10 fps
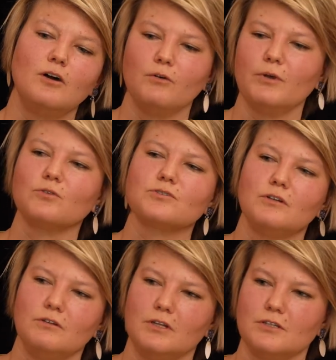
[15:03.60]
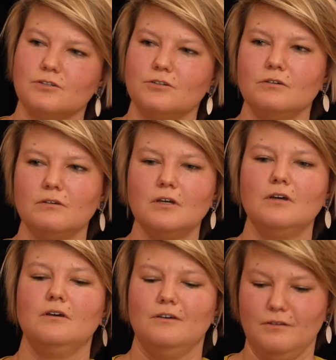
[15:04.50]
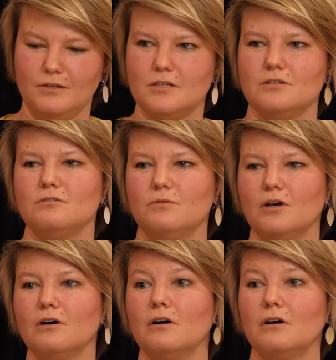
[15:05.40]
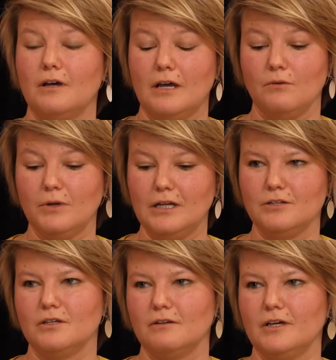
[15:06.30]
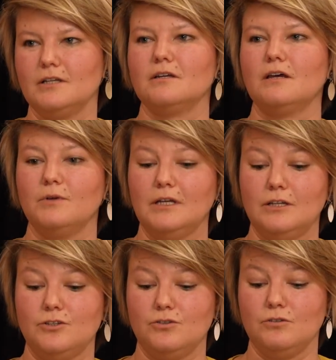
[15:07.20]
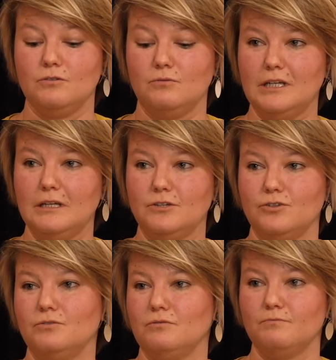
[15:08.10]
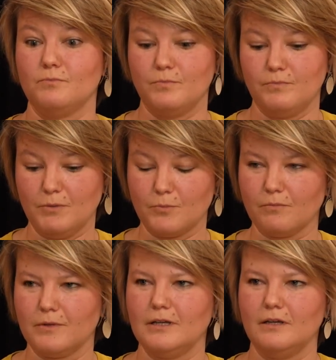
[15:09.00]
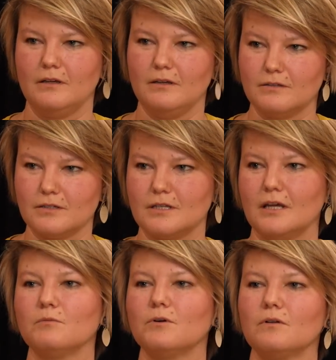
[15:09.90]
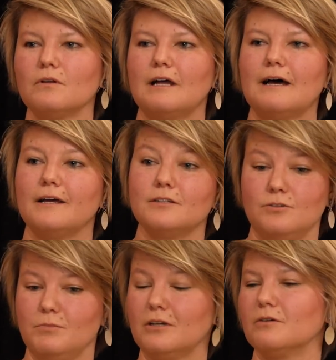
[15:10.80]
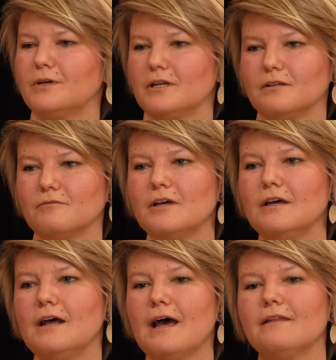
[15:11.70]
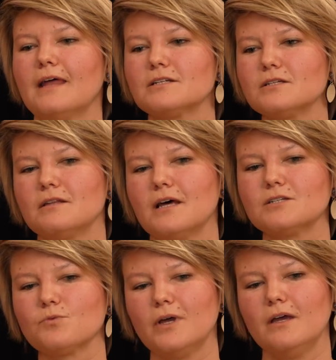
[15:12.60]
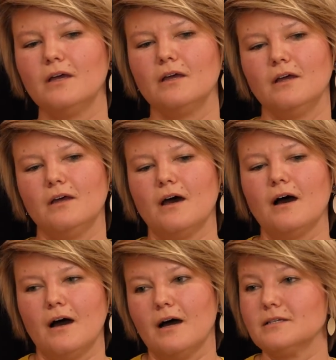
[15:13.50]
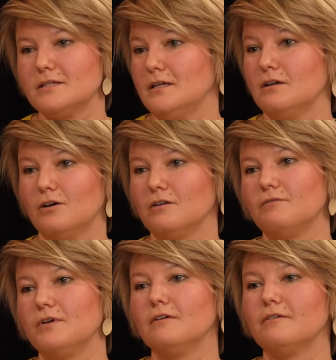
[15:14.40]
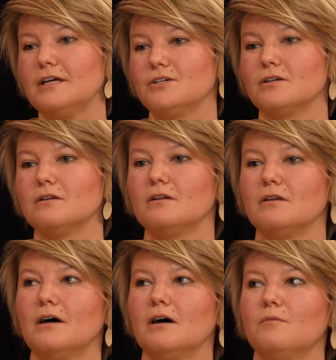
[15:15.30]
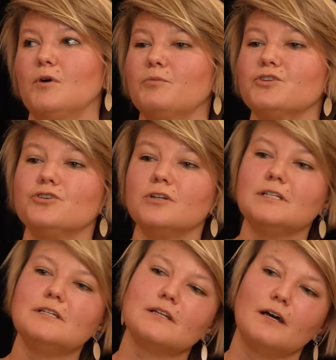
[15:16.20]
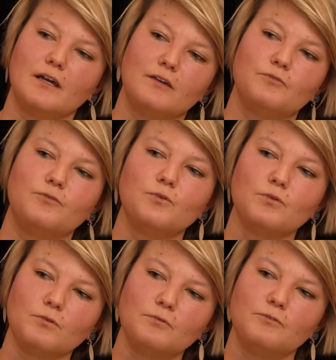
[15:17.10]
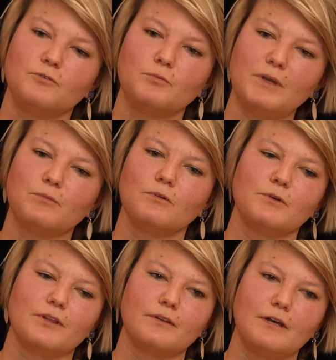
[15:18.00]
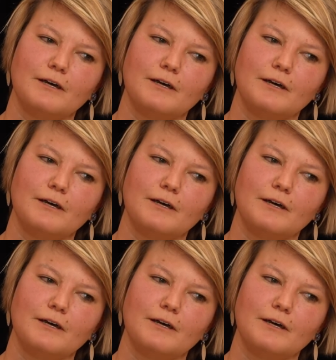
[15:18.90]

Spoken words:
we also do this, to this is who we are, and we need to innovate, and we need to be properly sustainable to be competitive. And that's where I see a lot of innovation opportunities lying for people with